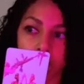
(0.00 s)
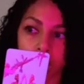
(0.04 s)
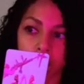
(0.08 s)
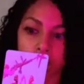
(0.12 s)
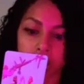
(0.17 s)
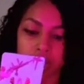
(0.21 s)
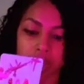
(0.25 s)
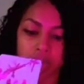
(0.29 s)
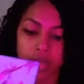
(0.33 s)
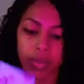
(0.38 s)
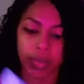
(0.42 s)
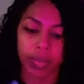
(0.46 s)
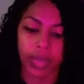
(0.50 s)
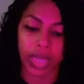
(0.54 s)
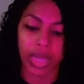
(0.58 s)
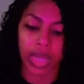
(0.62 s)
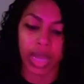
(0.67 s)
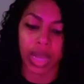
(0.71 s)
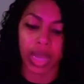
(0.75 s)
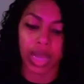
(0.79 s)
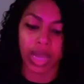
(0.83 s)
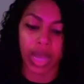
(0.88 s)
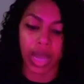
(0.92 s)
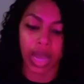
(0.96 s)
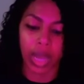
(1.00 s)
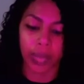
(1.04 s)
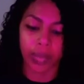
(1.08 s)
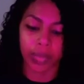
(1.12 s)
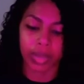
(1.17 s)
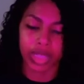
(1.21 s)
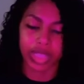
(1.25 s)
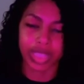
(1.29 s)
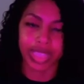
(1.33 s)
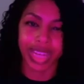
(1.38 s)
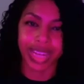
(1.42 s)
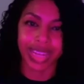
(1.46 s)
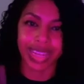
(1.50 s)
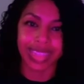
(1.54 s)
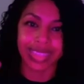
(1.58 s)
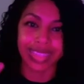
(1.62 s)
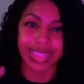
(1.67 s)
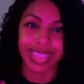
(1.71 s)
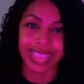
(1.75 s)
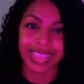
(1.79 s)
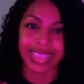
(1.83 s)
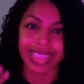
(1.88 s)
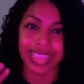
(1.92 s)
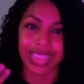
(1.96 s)
something accomplished, and it
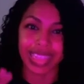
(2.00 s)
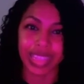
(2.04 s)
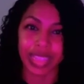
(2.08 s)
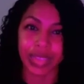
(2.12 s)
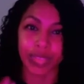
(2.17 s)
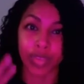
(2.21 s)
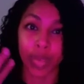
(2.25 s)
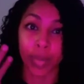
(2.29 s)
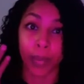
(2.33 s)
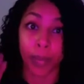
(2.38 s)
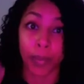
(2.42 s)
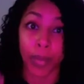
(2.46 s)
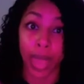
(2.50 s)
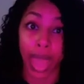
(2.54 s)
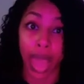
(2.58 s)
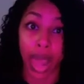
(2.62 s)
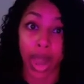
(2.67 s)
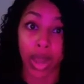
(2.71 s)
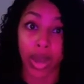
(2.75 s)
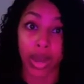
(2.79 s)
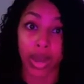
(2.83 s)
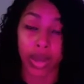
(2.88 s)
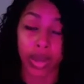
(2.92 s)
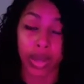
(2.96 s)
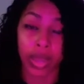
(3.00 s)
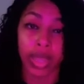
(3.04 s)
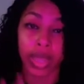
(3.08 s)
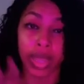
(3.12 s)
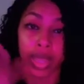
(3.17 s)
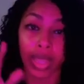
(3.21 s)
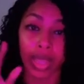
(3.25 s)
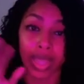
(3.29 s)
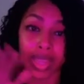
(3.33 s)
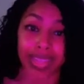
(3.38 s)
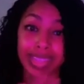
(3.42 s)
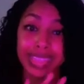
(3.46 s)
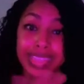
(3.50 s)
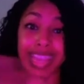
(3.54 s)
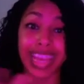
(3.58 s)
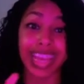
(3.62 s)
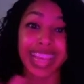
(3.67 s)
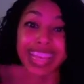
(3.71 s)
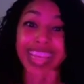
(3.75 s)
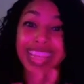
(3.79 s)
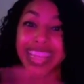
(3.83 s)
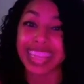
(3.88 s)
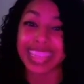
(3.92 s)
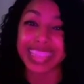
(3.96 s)
doesn't even matter.
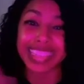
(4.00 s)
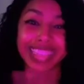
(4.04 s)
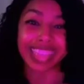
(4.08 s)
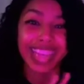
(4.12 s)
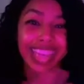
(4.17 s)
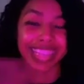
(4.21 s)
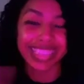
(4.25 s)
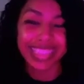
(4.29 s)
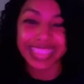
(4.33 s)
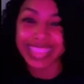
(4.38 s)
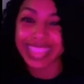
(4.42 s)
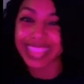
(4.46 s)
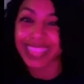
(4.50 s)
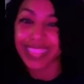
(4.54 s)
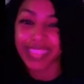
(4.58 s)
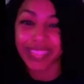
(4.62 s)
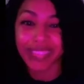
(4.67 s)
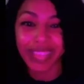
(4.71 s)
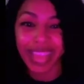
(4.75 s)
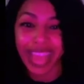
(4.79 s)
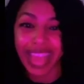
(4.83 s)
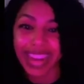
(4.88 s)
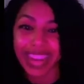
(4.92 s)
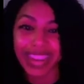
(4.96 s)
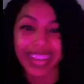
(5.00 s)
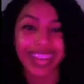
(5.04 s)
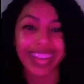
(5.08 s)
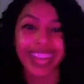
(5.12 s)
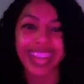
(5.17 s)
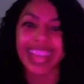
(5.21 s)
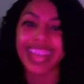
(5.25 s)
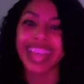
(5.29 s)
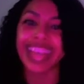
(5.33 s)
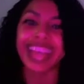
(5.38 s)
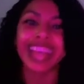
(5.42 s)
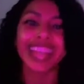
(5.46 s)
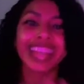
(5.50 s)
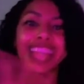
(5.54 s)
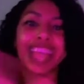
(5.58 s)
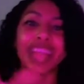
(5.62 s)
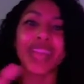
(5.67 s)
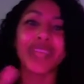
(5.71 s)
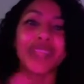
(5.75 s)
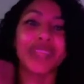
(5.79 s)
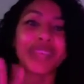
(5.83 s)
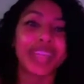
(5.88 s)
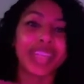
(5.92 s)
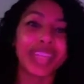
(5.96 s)
It doesn't even matter. They
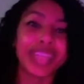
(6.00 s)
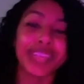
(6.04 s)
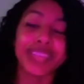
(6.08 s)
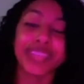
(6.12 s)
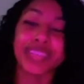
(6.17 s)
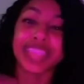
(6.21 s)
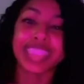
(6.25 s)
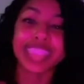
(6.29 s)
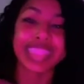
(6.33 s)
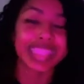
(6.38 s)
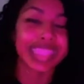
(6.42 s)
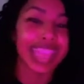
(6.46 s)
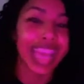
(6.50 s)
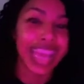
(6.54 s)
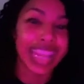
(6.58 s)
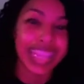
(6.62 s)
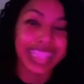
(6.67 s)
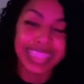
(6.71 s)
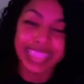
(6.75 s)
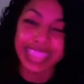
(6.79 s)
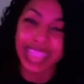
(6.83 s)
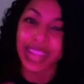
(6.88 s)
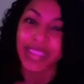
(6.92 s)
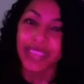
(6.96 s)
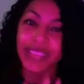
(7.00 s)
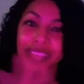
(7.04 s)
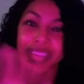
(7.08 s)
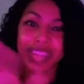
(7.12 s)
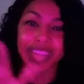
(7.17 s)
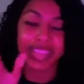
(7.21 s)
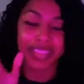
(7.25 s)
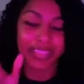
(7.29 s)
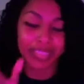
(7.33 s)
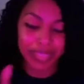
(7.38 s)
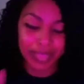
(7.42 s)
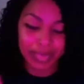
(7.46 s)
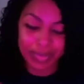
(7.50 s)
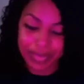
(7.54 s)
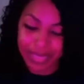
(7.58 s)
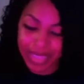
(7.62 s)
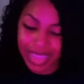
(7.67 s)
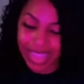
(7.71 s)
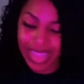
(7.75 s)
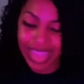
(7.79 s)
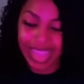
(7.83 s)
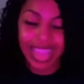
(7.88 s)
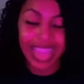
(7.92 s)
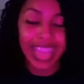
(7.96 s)
don't want to give you the status. They don't want to give you the
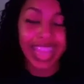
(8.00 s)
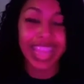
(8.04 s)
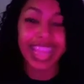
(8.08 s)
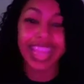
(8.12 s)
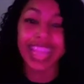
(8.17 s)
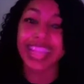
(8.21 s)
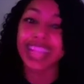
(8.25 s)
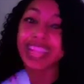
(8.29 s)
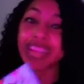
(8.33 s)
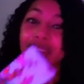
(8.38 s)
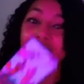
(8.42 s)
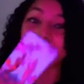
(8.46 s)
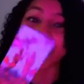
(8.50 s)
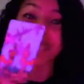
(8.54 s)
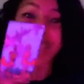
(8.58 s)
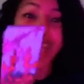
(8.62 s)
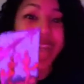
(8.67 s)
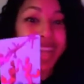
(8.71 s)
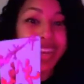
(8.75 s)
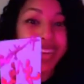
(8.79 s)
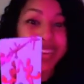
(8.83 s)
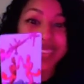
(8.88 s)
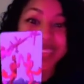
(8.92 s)
play. It don't matter